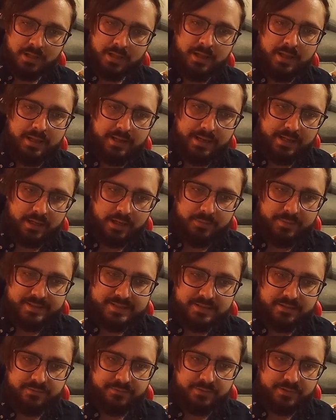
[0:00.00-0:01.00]
and I got
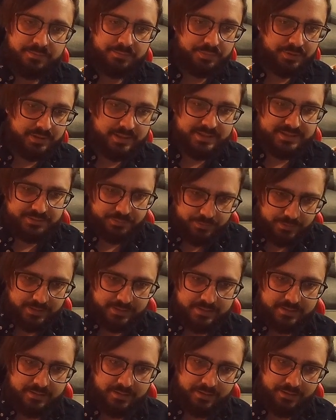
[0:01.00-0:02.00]
myself a pretty sweet
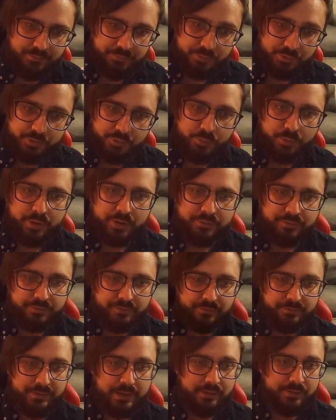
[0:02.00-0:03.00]
rune word for
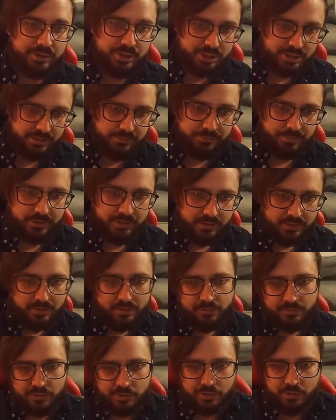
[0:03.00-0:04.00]
very cheap,
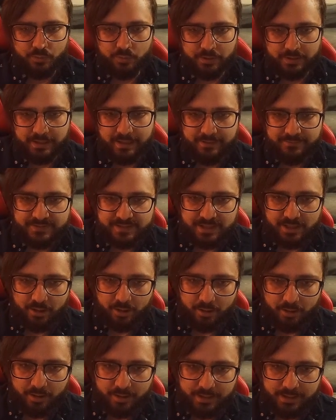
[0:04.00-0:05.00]
31
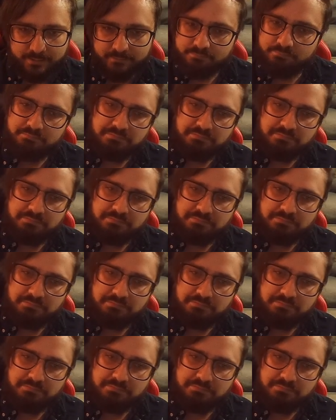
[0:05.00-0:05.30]
FCR on it.